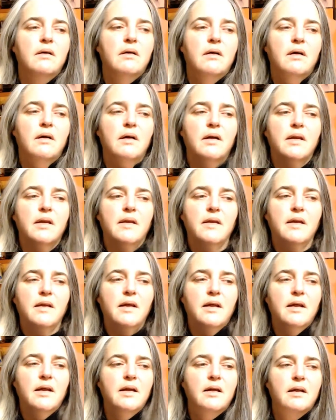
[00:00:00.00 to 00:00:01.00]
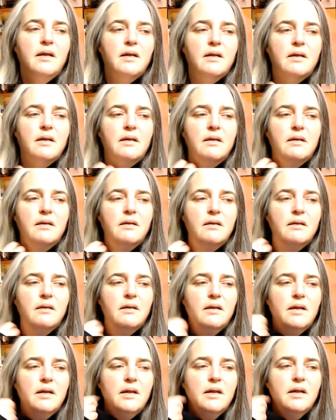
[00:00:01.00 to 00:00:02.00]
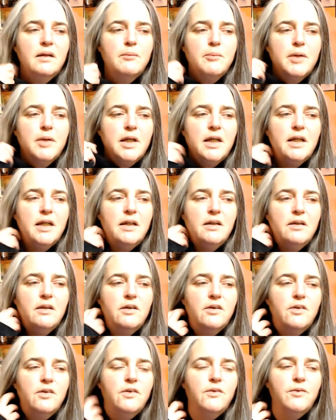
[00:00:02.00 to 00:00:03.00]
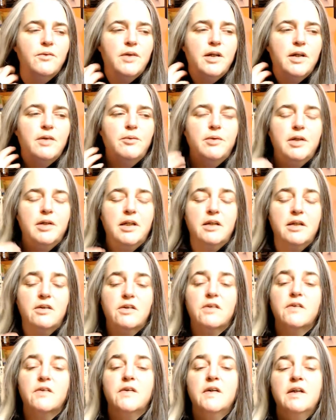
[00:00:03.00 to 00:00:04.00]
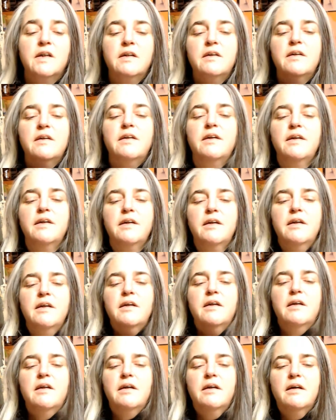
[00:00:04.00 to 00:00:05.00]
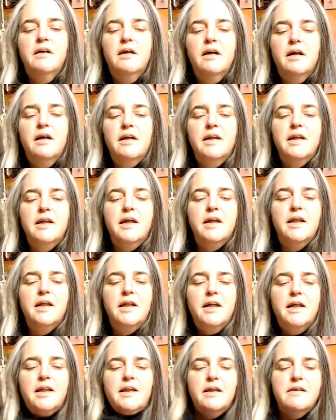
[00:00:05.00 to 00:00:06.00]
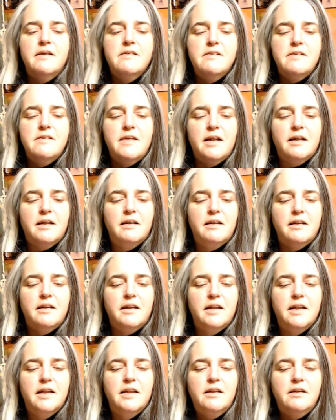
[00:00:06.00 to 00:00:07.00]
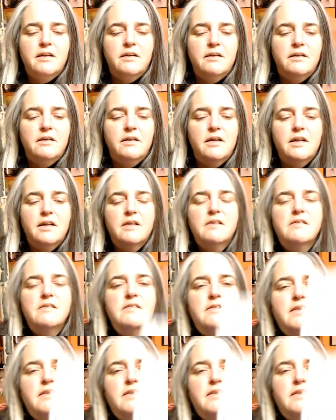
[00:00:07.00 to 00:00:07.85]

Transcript: I think, I can't get my hand to go the way I want it to. I think I like this neckline instead